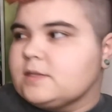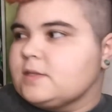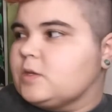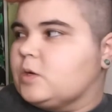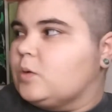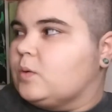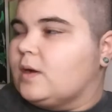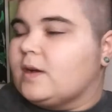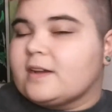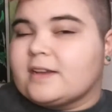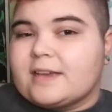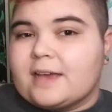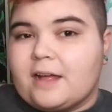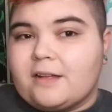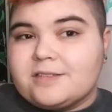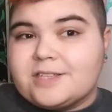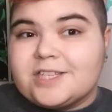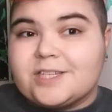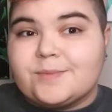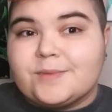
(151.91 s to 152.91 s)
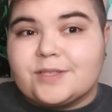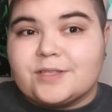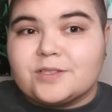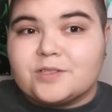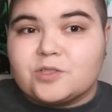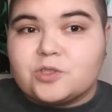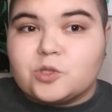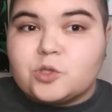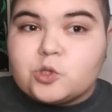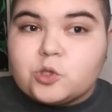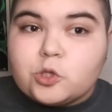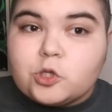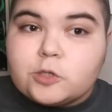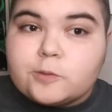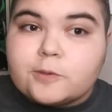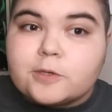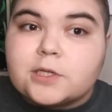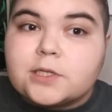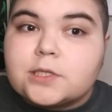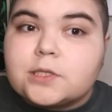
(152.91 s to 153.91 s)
So calcium is super,